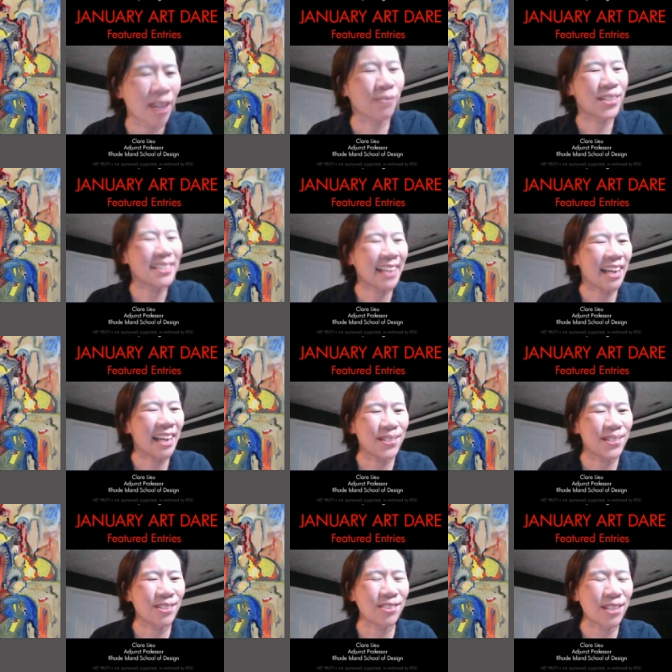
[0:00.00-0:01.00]
of this
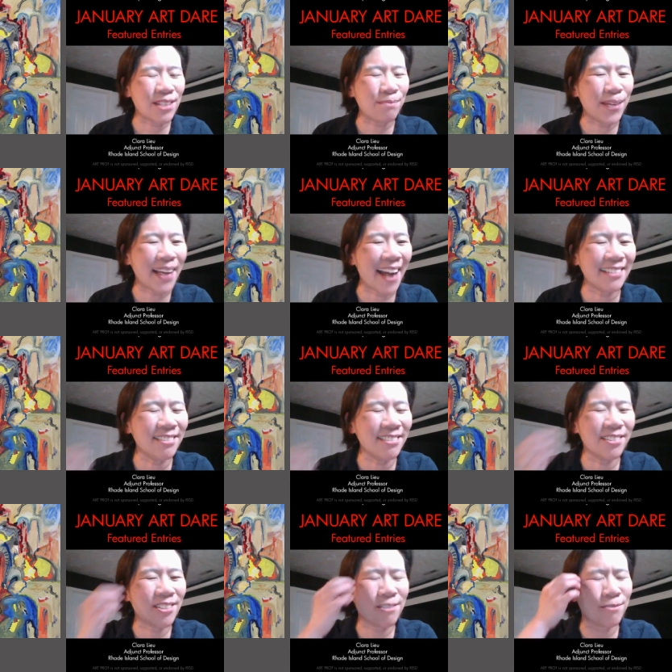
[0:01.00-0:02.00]
canvas or something? I don't
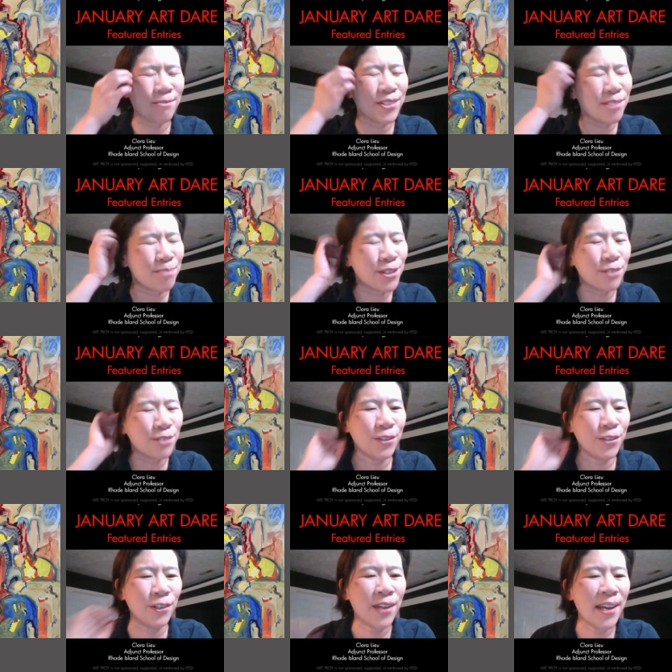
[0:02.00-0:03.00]
know. There's a really
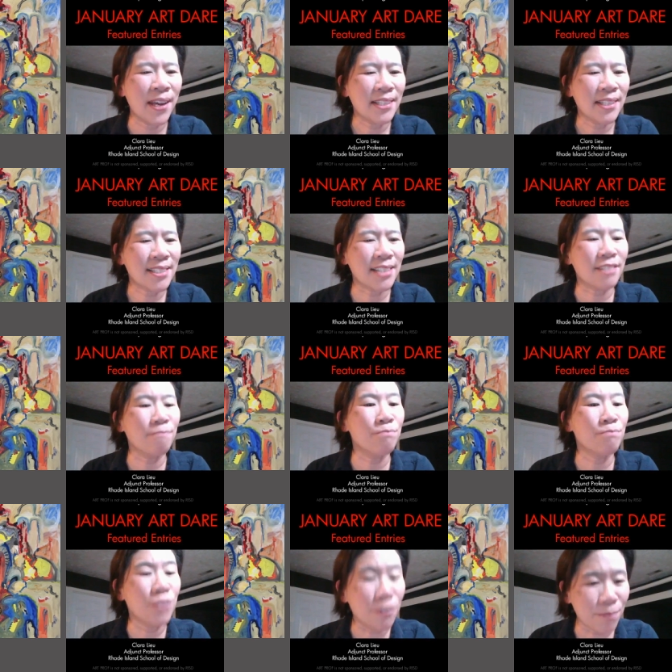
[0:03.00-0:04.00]
beautiful sense of
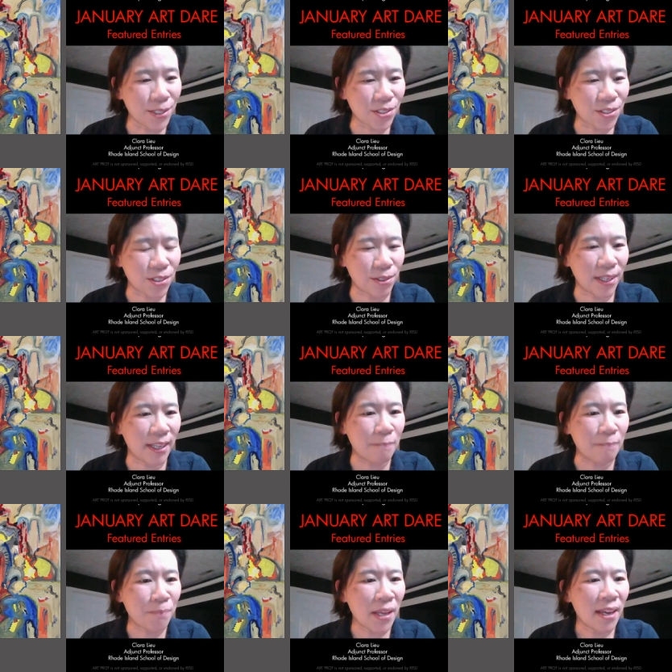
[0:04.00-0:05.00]
movement to
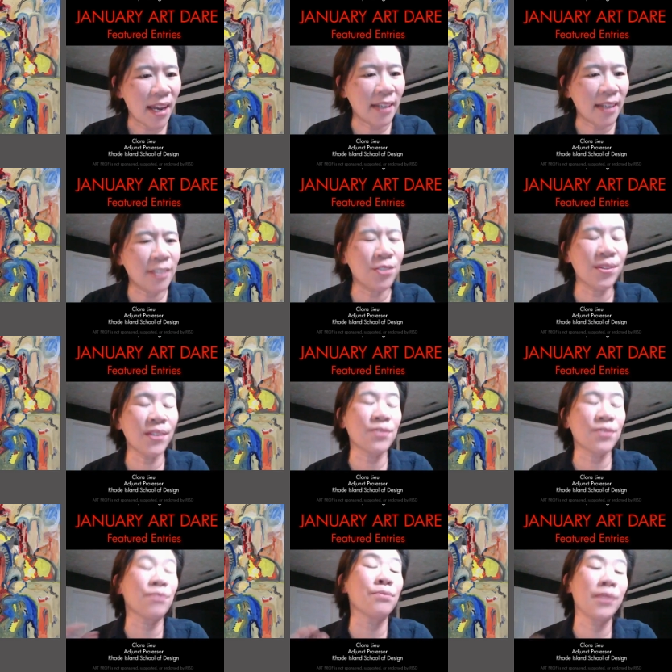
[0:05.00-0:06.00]
it. And I do think
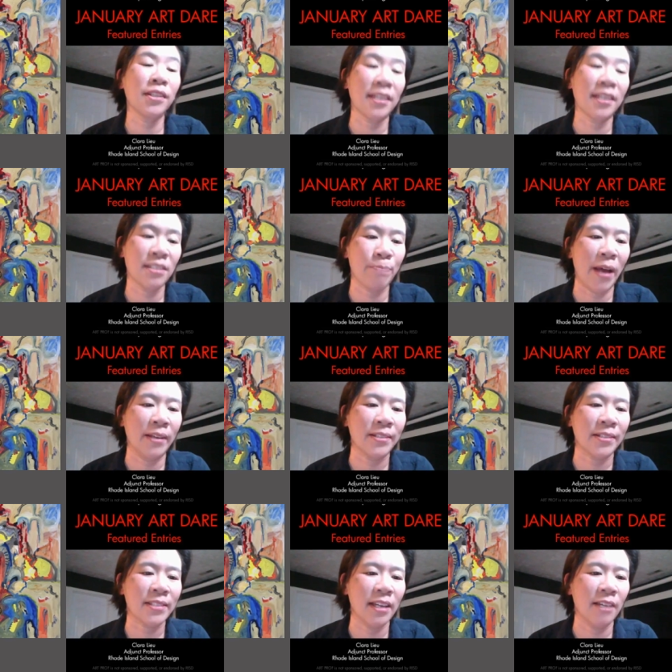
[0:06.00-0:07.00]
there's a really nice
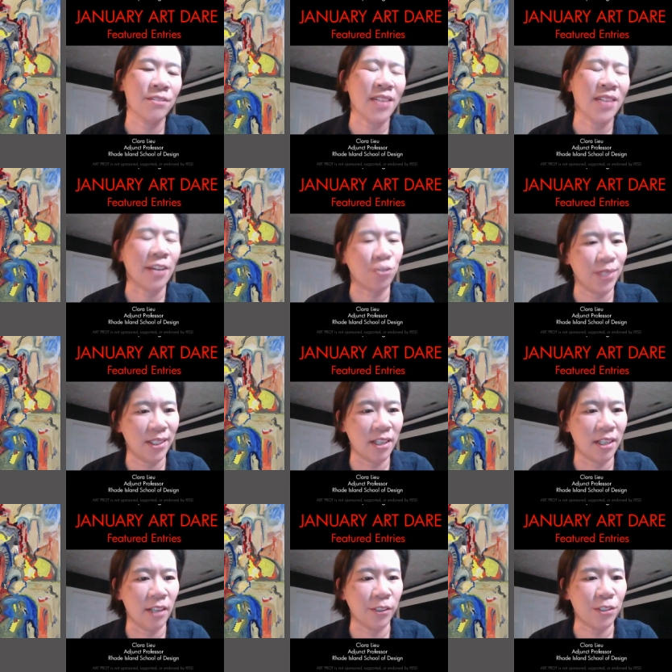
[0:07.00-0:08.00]
balance of saturated
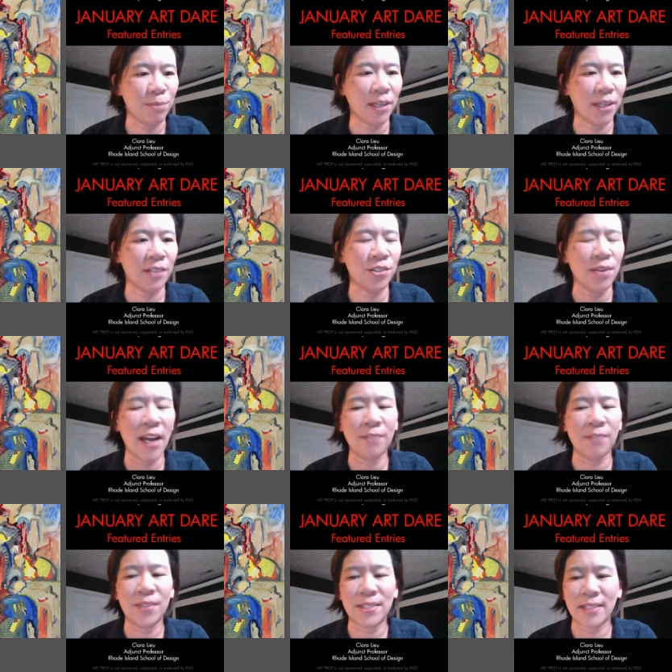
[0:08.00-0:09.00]
colors because you
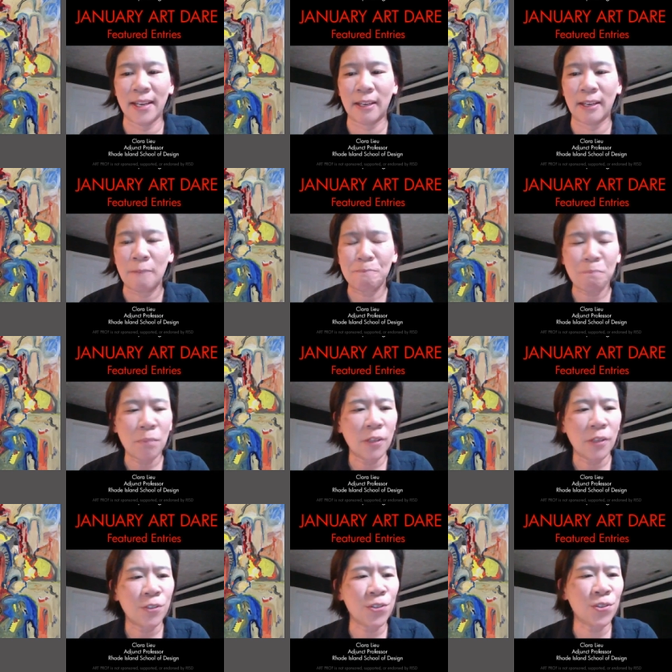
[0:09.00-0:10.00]
have this like
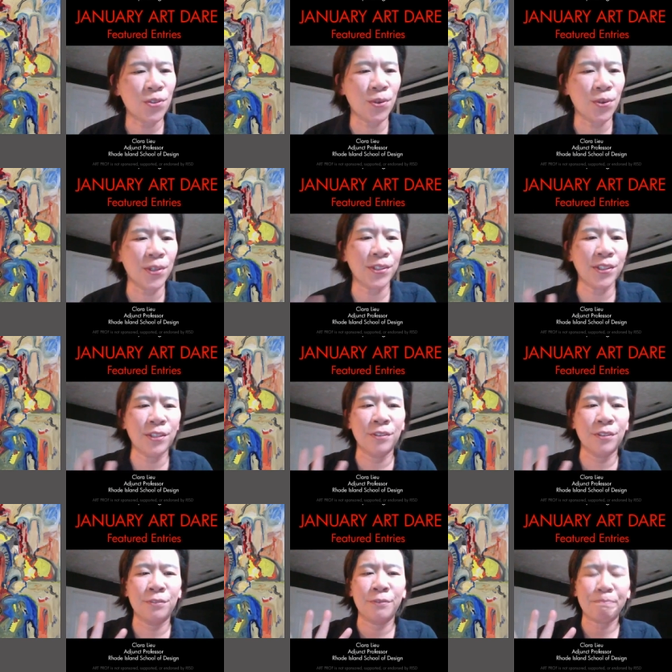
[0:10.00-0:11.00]
sort
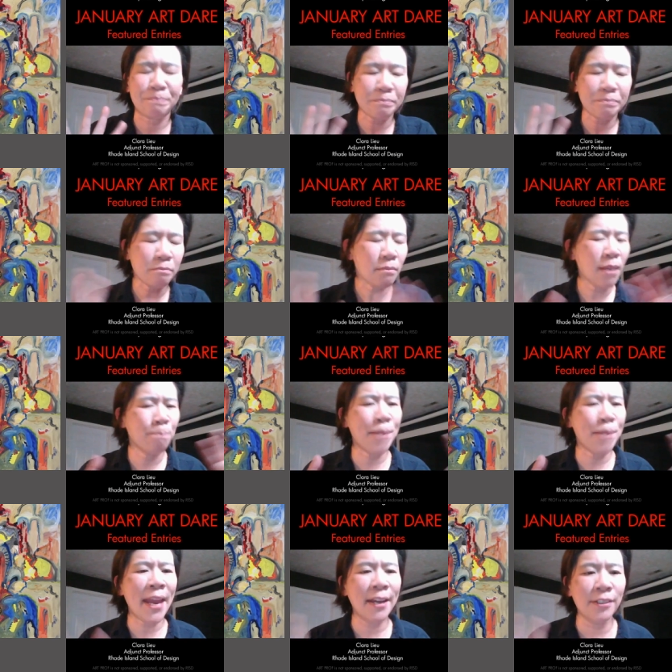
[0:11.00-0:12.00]
of
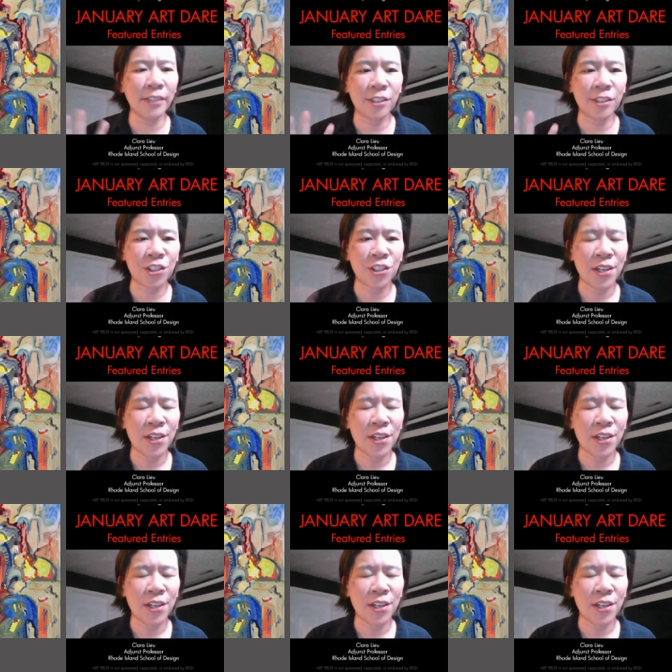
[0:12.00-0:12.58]
palish